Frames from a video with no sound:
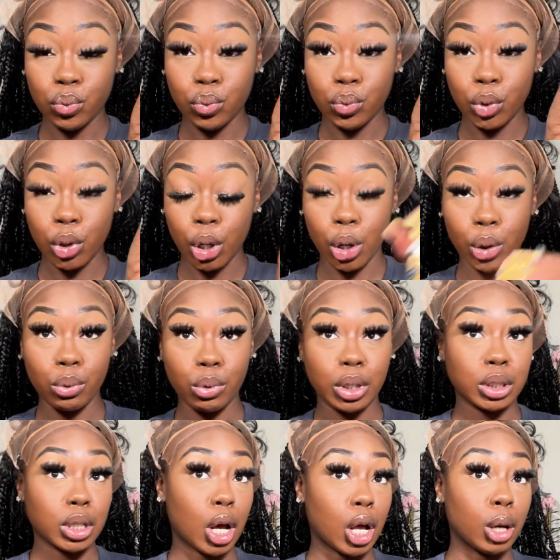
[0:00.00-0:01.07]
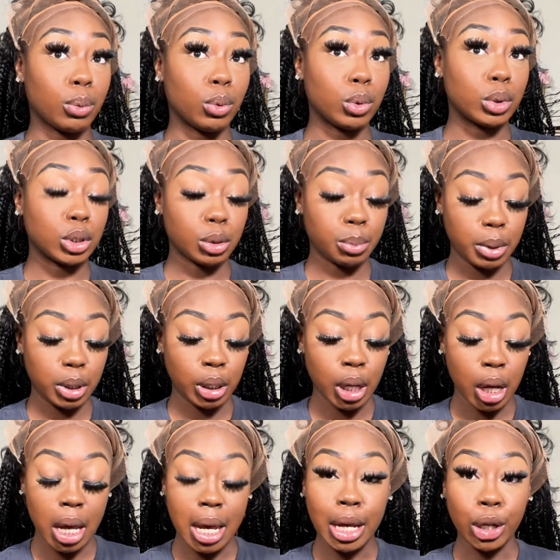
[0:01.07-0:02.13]
You know, that's all I'm going to be
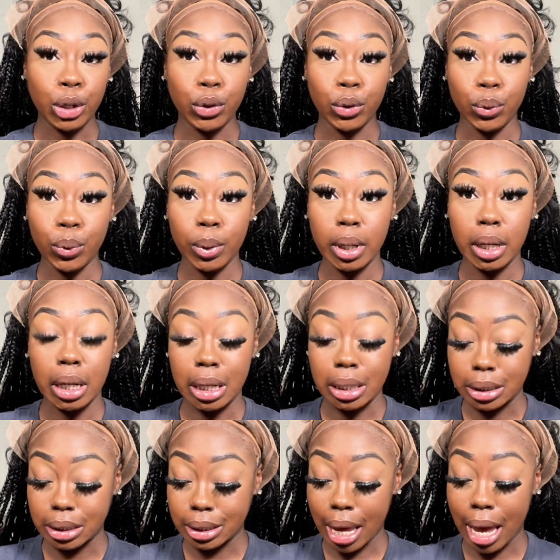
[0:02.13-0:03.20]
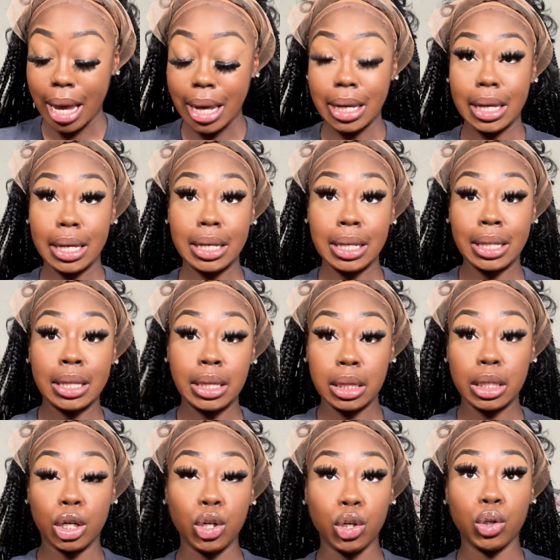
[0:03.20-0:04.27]
doing is taking
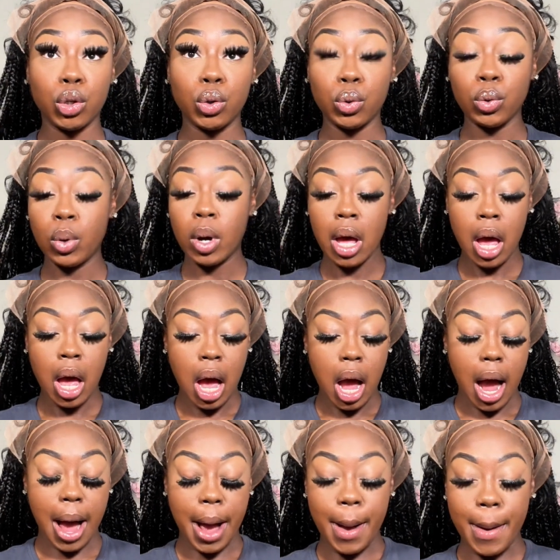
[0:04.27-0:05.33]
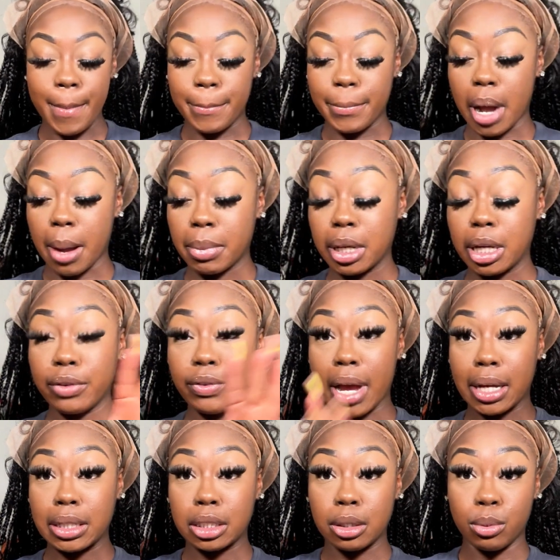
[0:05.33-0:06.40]
the glue um, I'm gonna give
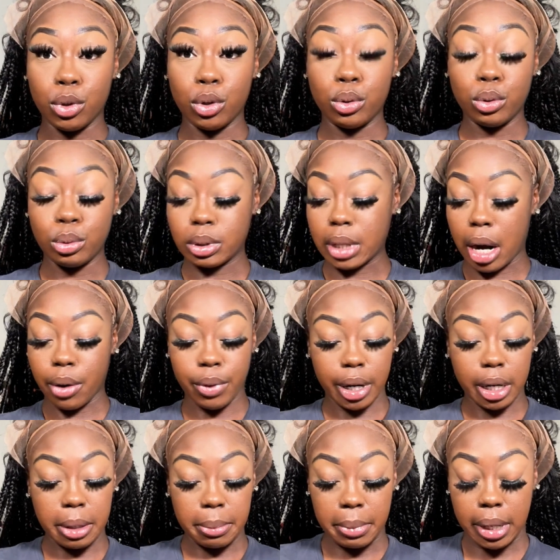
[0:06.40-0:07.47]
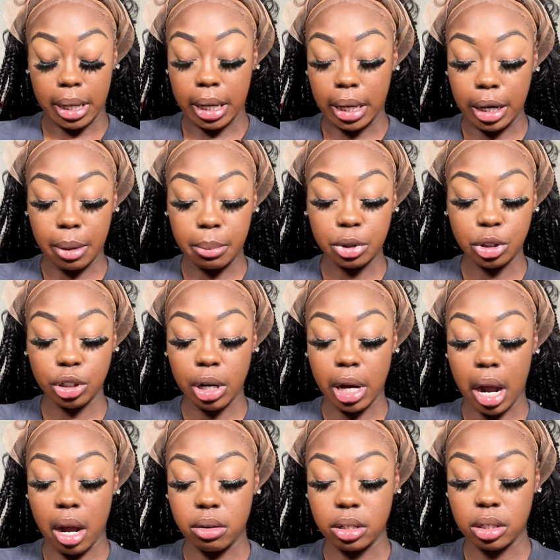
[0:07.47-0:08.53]
y'all some glues I recommend. I'm gonna show
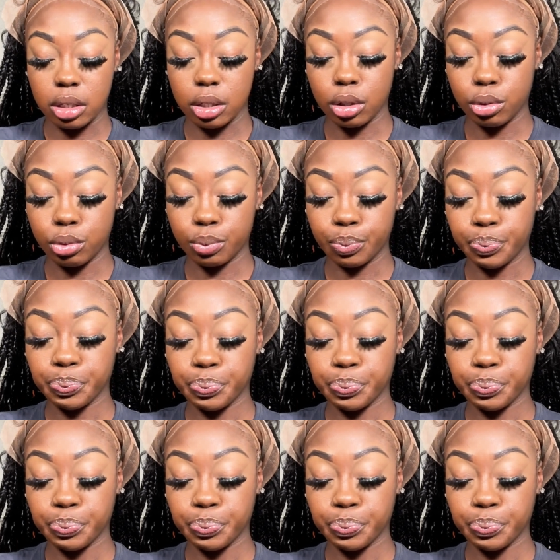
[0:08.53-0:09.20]
y'all this glue.